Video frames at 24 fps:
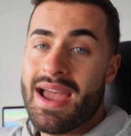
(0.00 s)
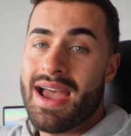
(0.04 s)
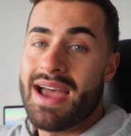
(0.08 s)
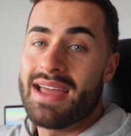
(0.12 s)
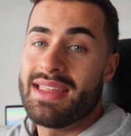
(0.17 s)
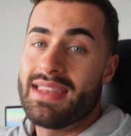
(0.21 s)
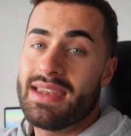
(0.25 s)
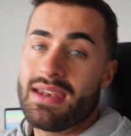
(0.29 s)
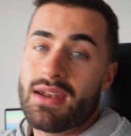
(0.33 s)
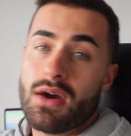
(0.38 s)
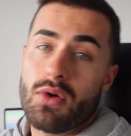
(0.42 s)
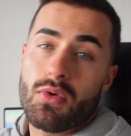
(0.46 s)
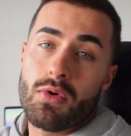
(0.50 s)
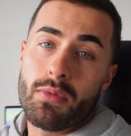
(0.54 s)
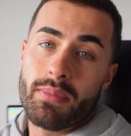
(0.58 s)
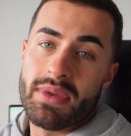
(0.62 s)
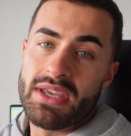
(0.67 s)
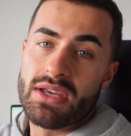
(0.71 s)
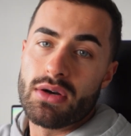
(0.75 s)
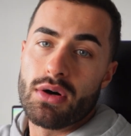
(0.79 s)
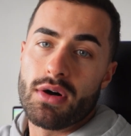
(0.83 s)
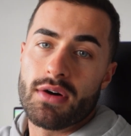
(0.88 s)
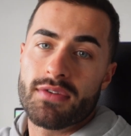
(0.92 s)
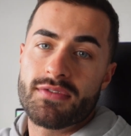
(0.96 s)
and then I will
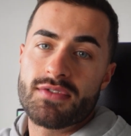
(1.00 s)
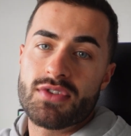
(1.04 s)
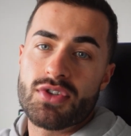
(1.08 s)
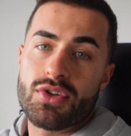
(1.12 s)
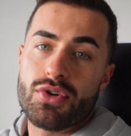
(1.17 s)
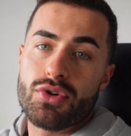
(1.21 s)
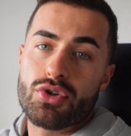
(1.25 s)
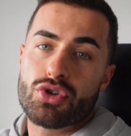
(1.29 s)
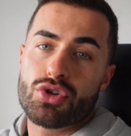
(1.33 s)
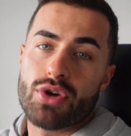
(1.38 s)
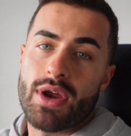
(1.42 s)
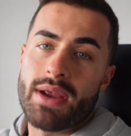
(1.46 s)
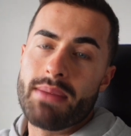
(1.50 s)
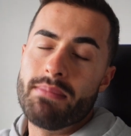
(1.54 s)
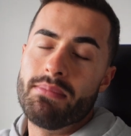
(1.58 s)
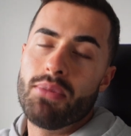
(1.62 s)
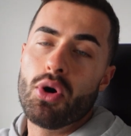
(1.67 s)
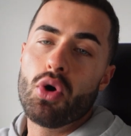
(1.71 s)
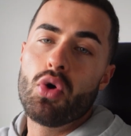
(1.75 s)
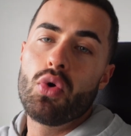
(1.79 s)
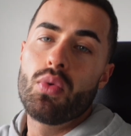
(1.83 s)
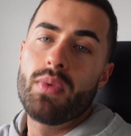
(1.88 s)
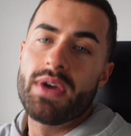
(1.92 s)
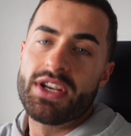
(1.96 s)
be off to train
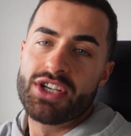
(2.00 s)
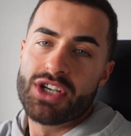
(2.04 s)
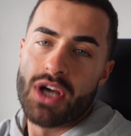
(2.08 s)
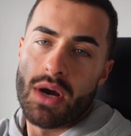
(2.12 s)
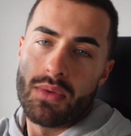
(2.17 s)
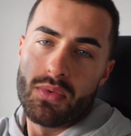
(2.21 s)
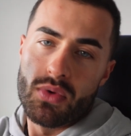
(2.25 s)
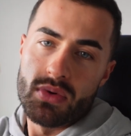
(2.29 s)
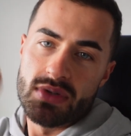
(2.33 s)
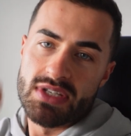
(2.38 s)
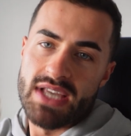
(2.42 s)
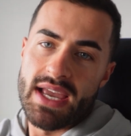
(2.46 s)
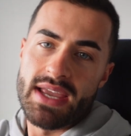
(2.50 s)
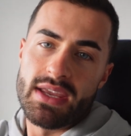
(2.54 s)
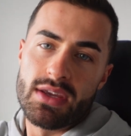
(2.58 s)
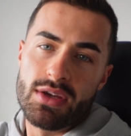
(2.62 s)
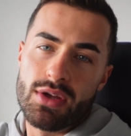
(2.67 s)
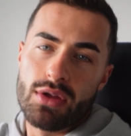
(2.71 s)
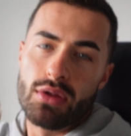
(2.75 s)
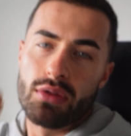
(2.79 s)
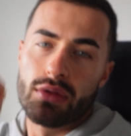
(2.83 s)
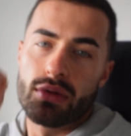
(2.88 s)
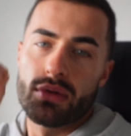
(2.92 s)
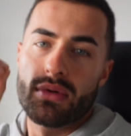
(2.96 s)
pool, which I will take
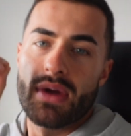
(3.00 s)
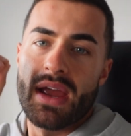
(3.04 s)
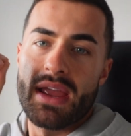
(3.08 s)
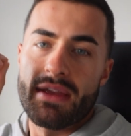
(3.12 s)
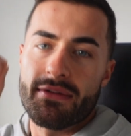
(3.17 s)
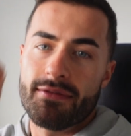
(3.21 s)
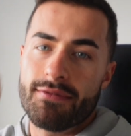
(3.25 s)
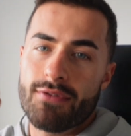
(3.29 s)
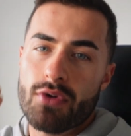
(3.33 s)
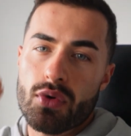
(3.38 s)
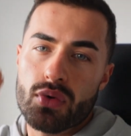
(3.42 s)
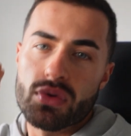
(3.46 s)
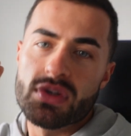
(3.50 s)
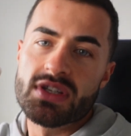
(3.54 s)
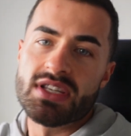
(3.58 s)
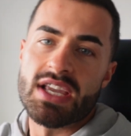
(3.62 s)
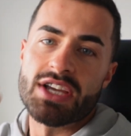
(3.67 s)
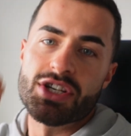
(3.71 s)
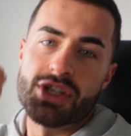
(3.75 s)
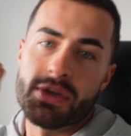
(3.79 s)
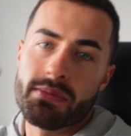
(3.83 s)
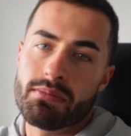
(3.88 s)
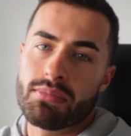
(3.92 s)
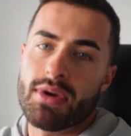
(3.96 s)
you through a full
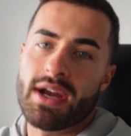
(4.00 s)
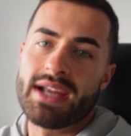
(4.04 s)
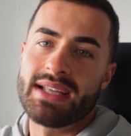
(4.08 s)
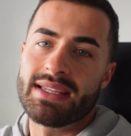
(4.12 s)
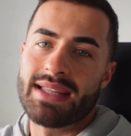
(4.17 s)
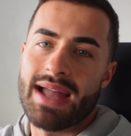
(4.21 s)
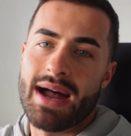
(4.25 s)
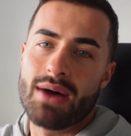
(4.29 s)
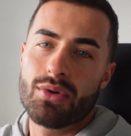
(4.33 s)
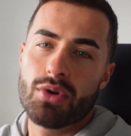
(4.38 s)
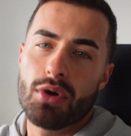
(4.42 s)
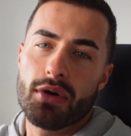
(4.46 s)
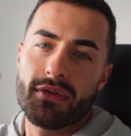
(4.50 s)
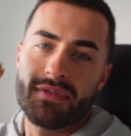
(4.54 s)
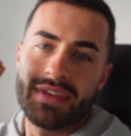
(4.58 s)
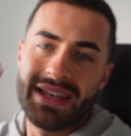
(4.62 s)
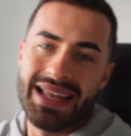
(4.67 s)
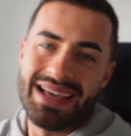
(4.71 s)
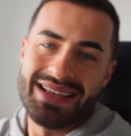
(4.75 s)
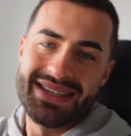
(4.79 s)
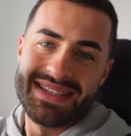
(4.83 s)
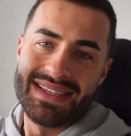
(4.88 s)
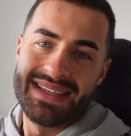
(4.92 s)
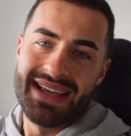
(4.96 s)
session breakdown of.
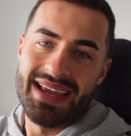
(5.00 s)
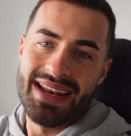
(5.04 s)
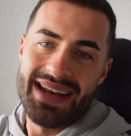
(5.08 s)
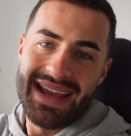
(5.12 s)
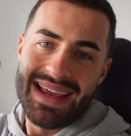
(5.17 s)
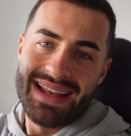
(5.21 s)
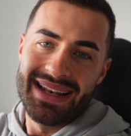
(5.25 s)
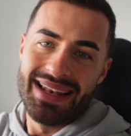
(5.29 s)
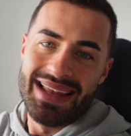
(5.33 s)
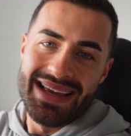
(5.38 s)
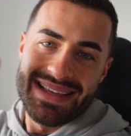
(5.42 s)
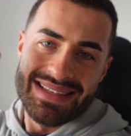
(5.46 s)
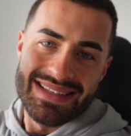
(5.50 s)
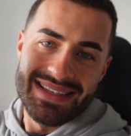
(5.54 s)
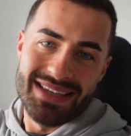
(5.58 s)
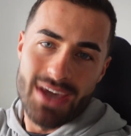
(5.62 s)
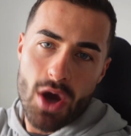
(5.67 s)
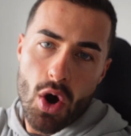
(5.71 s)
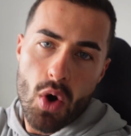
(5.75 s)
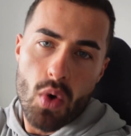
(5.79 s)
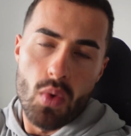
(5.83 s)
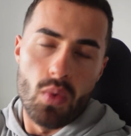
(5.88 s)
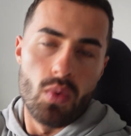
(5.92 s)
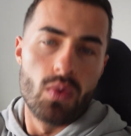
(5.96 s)
Let's get it, let's
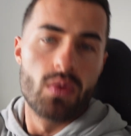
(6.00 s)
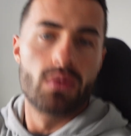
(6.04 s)
go.